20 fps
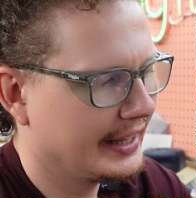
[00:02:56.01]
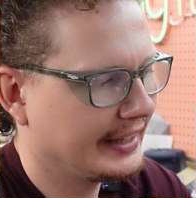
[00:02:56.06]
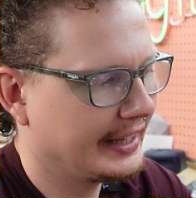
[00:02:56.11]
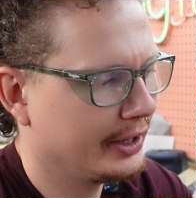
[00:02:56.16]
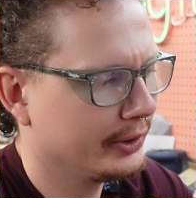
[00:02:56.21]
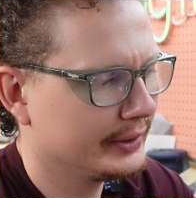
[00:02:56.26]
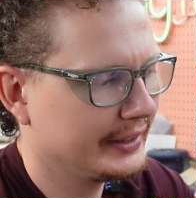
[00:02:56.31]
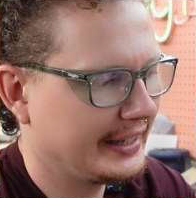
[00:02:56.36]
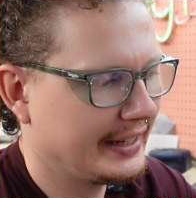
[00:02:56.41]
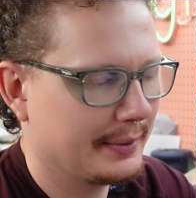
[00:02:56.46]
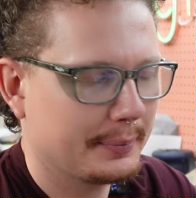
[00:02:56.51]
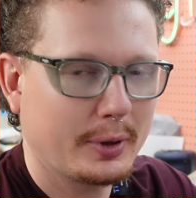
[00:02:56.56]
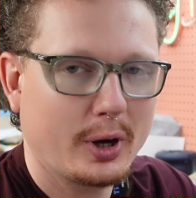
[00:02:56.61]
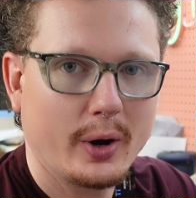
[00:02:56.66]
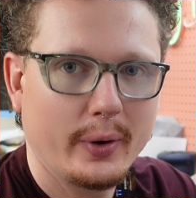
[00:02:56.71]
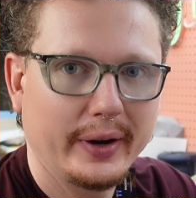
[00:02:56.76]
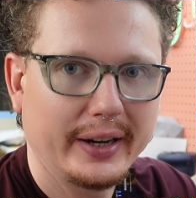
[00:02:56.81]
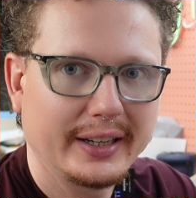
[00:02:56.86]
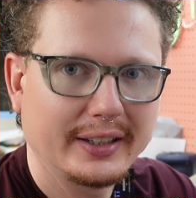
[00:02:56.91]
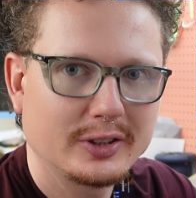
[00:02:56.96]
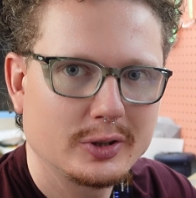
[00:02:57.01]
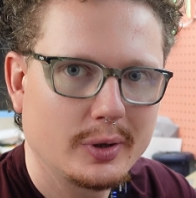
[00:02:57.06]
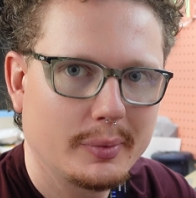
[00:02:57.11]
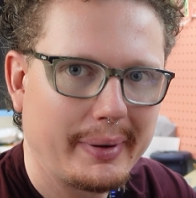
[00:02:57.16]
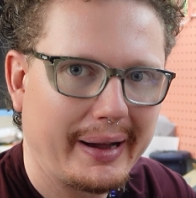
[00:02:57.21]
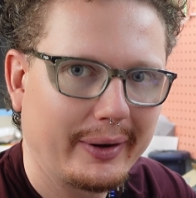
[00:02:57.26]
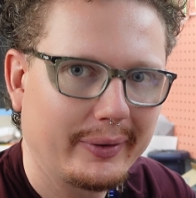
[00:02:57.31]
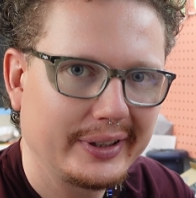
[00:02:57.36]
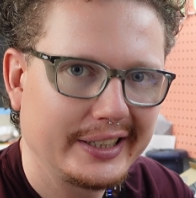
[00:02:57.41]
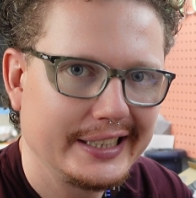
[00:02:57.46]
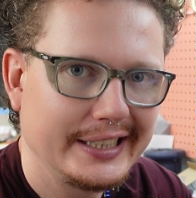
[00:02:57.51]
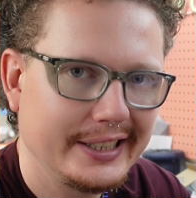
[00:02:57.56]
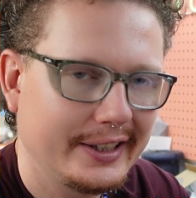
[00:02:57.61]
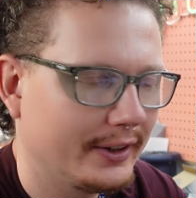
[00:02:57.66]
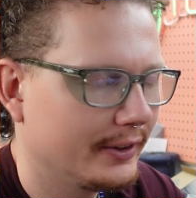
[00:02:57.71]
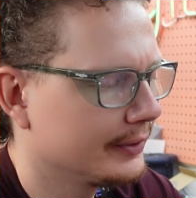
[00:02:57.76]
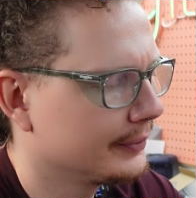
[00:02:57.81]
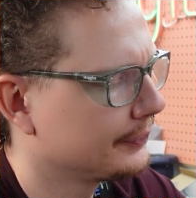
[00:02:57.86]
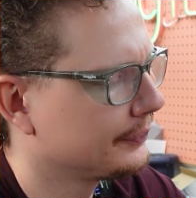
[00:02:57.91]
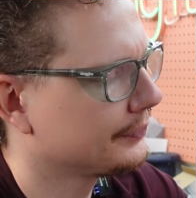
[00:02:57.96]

they only end up going to about here.